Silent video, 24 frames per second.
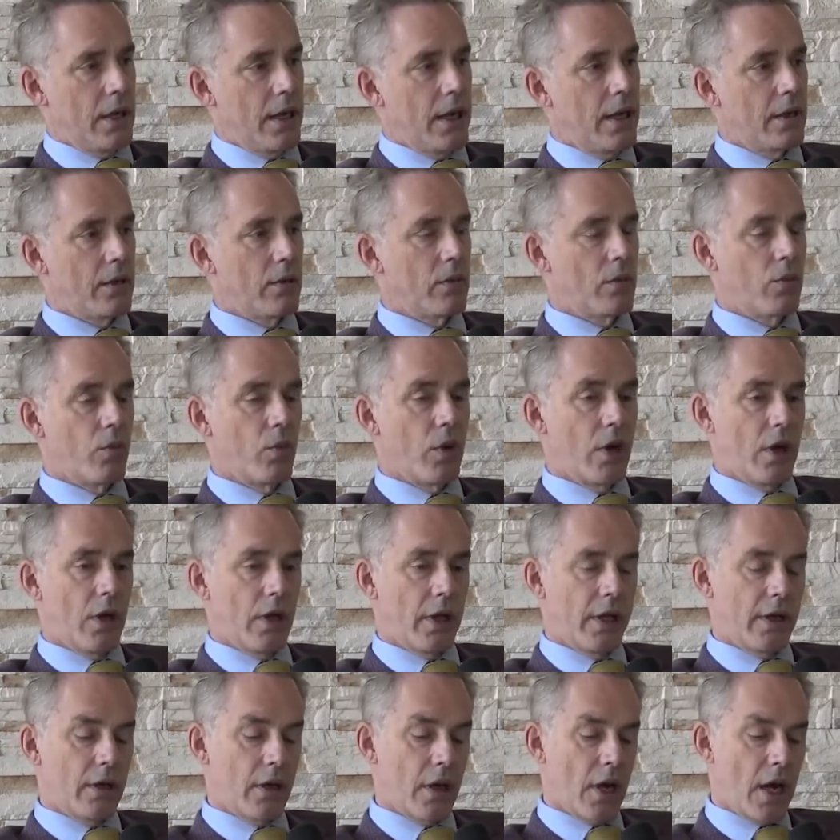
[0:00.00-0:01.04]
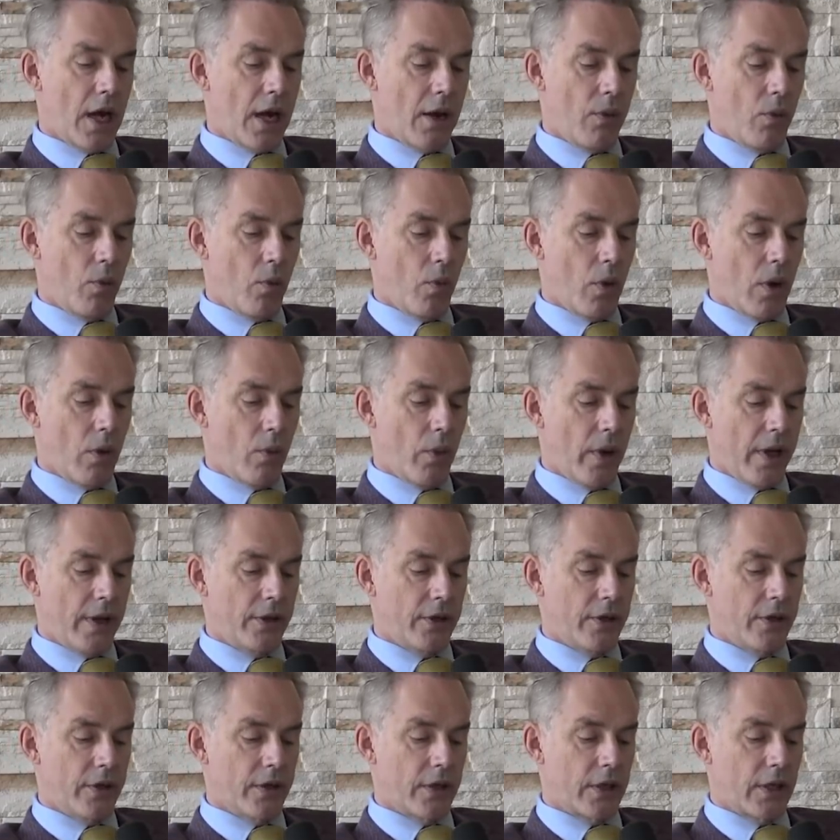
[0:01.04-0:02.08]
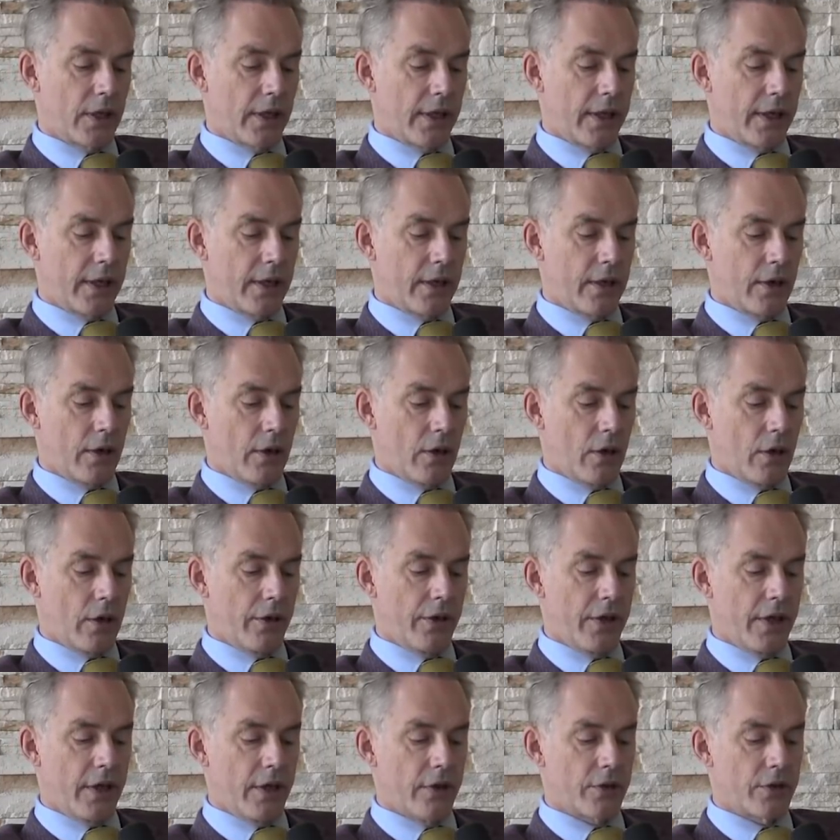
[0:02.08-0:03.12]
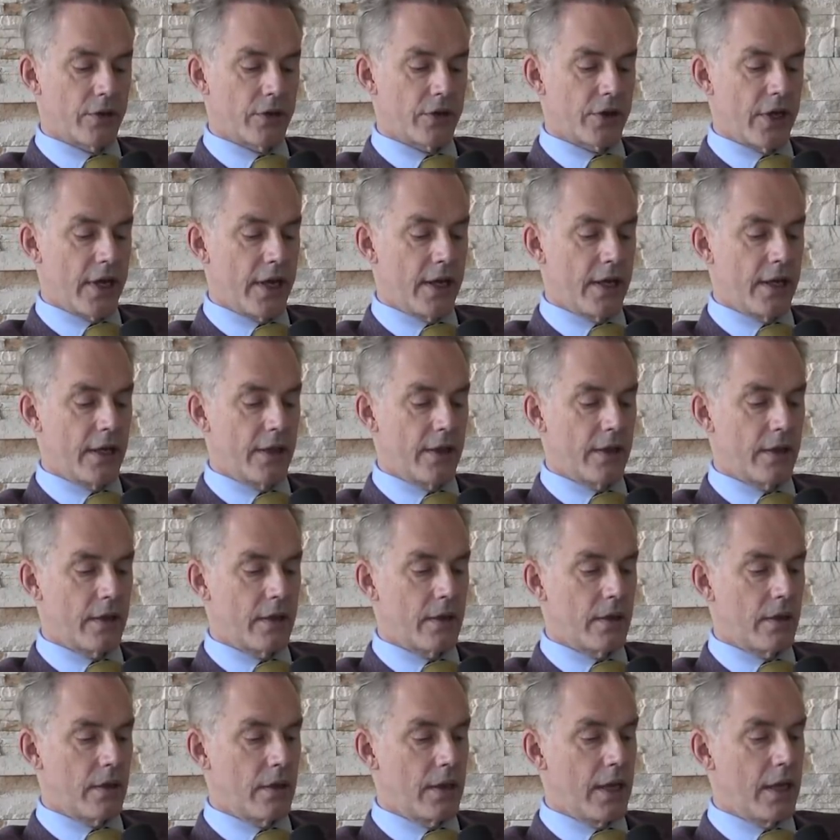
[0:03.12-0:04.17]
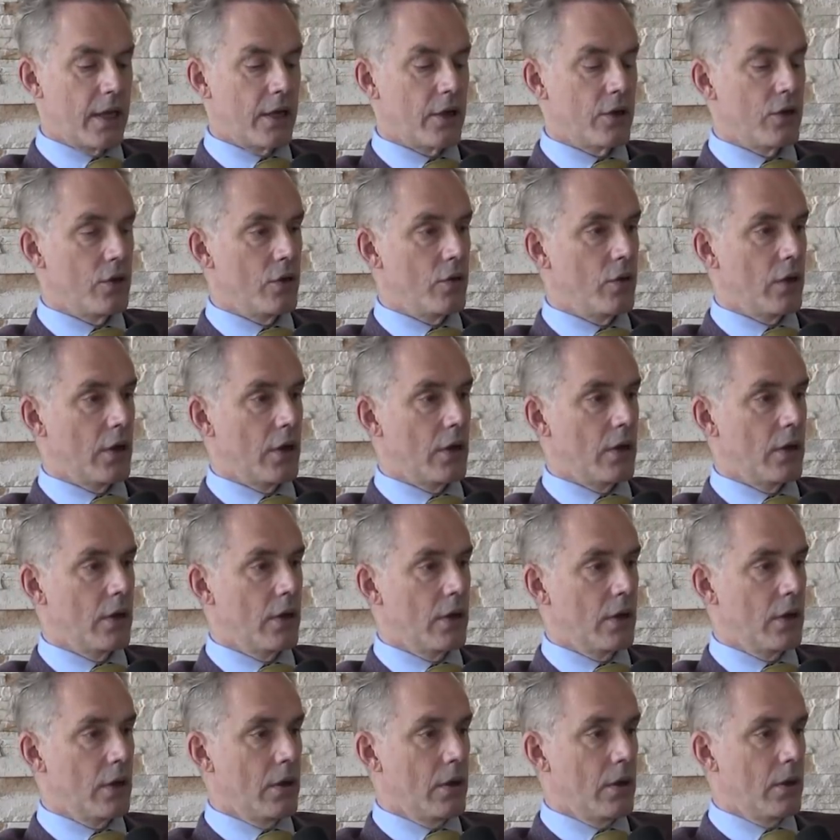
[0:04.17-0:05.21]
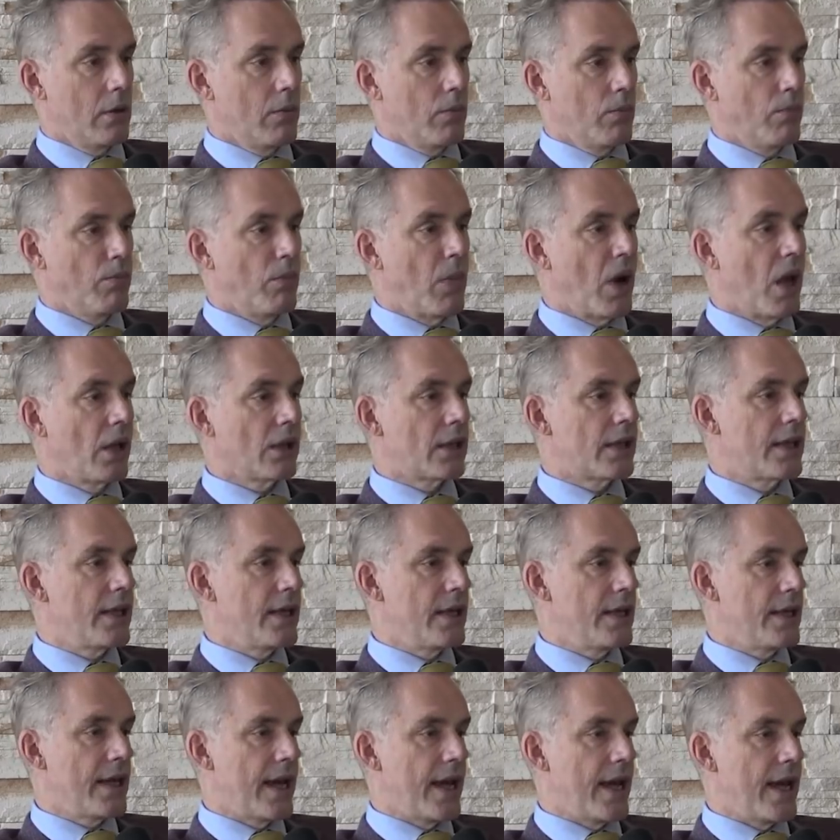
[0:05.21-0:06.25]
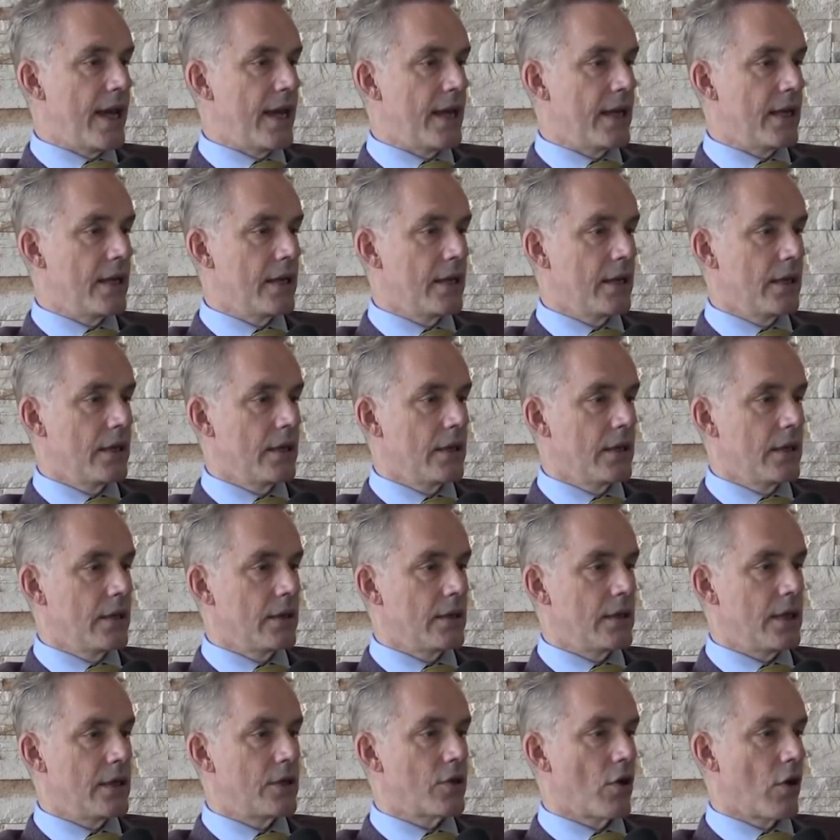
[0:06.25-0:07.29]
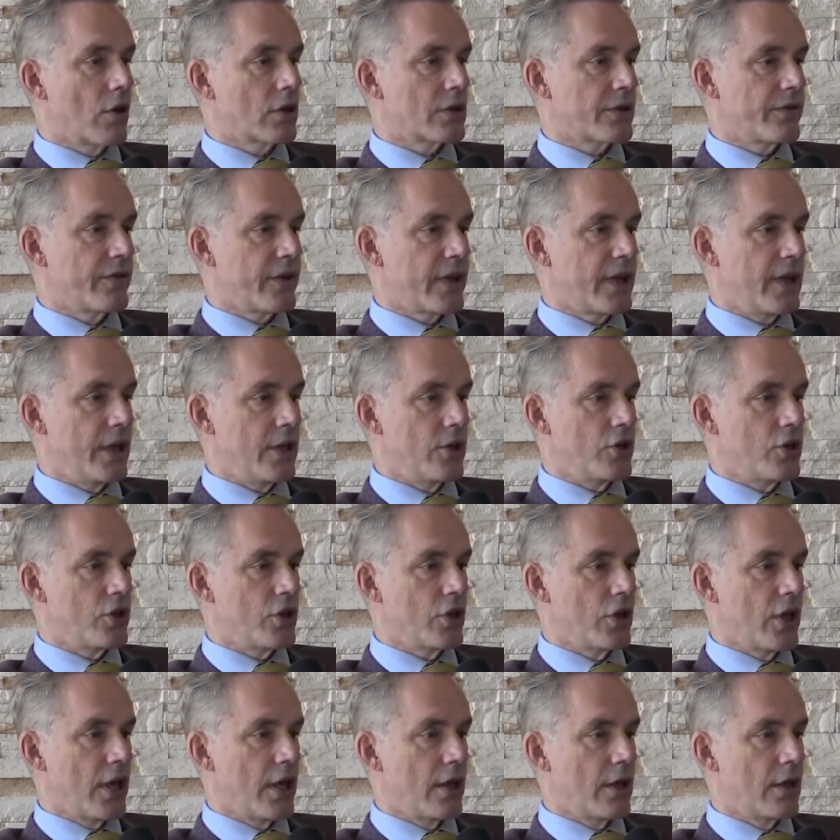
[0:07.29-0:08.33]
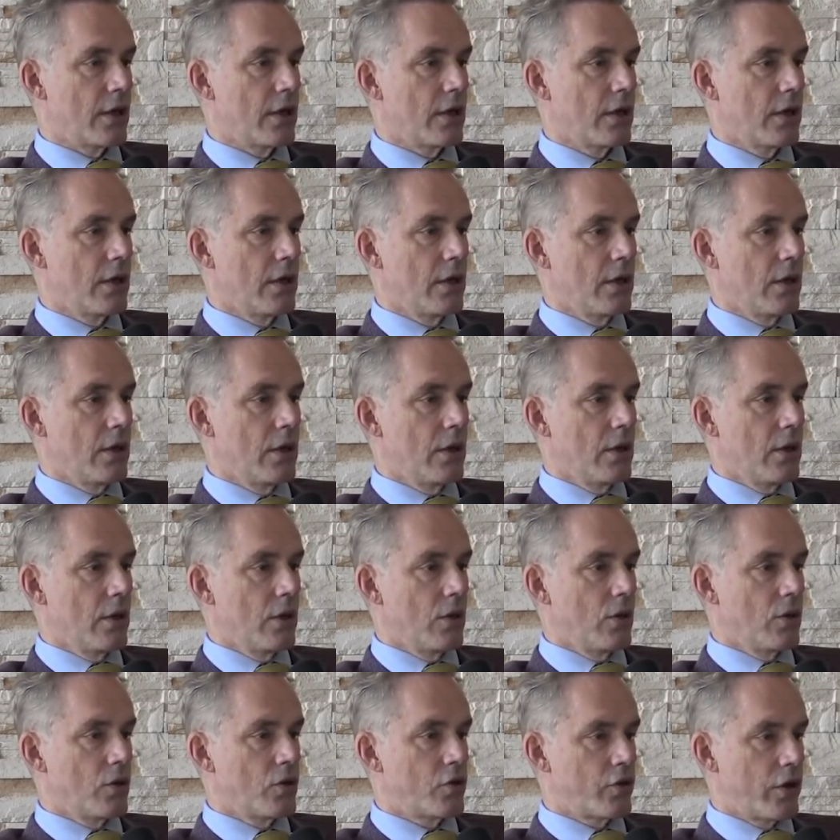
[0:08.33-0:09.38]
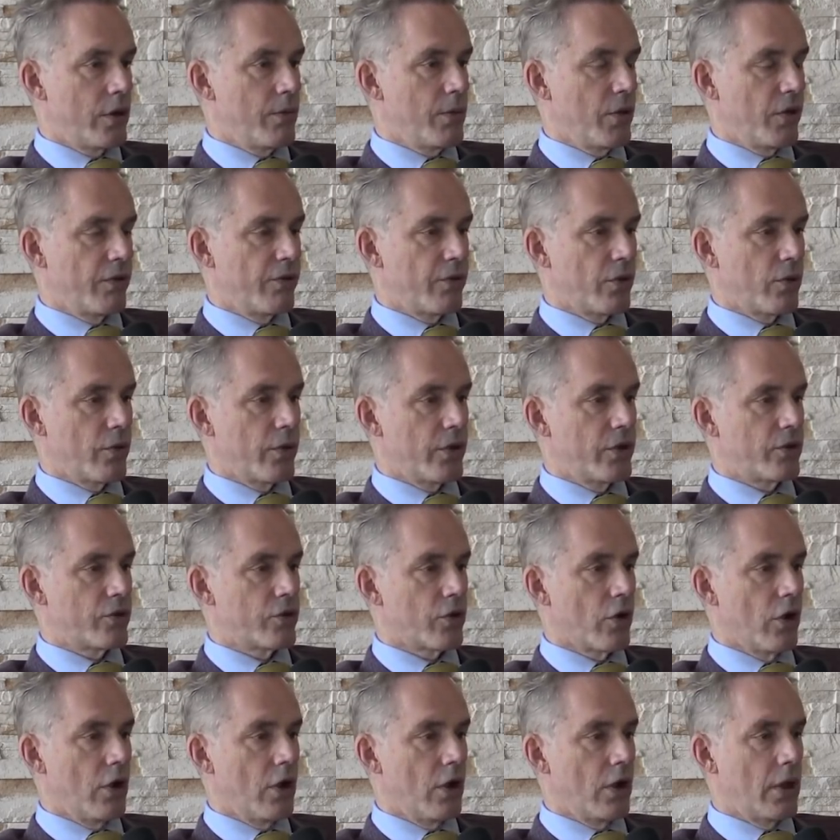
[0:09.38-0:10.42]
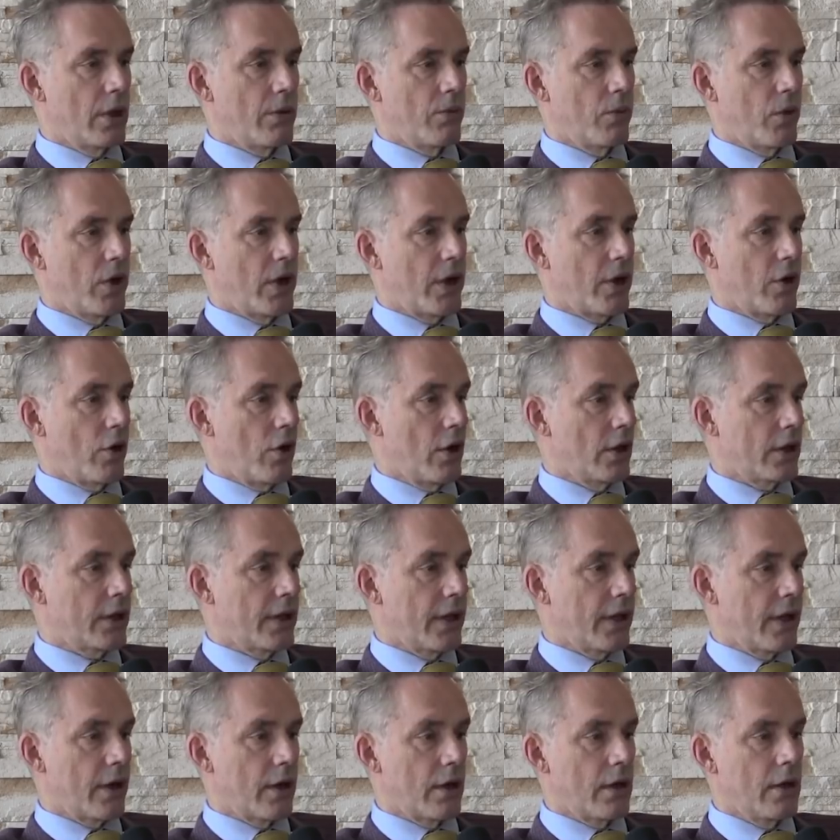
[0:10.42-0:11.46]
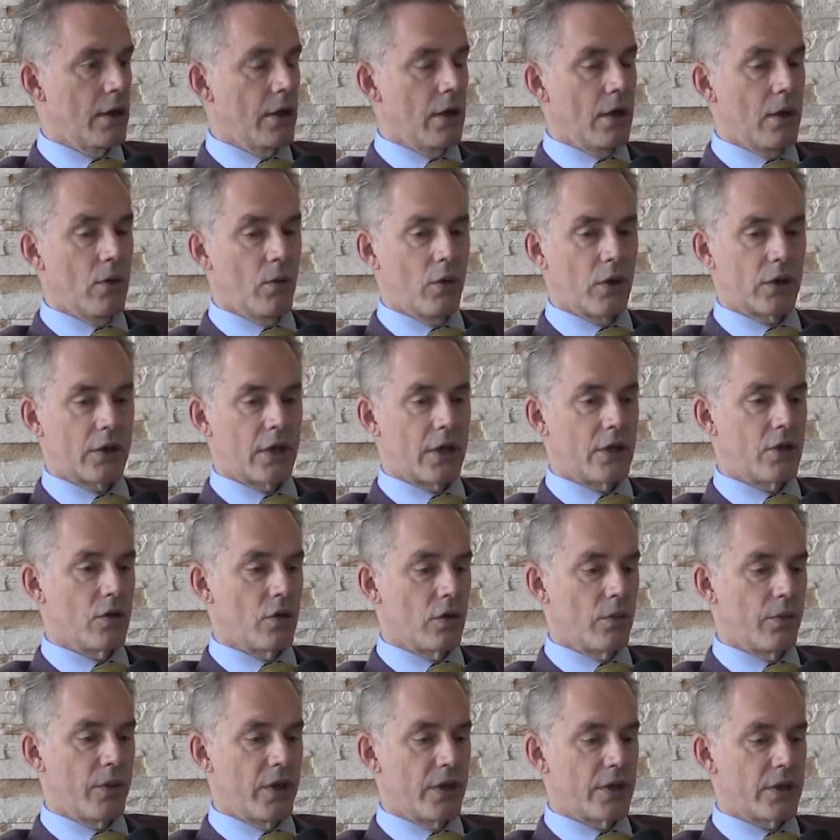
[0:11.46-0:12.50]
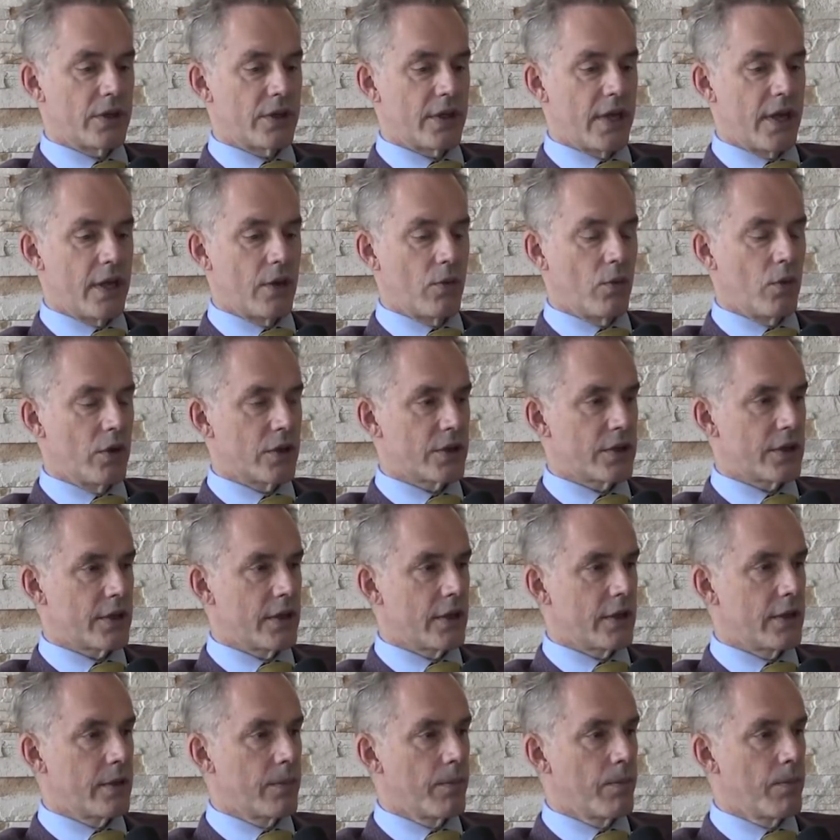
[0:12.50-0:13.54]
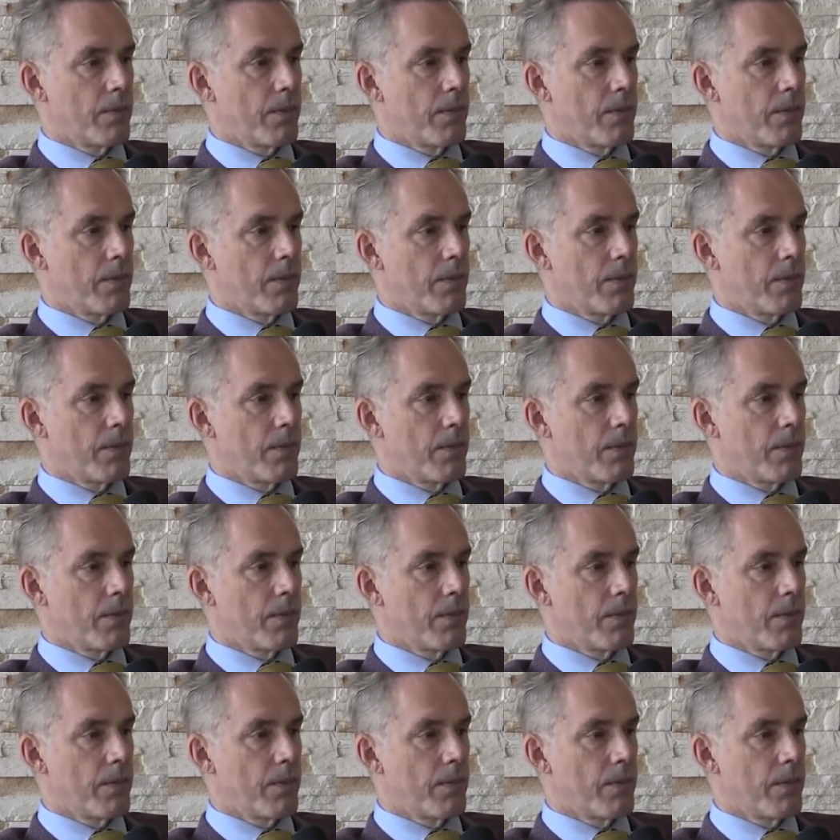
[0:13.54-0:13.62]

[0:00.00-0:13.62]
And I went to the clinic on the understanding that they could do a multi-day detoxification and treatment for withdrawal. And when I got there, what they told me instead was that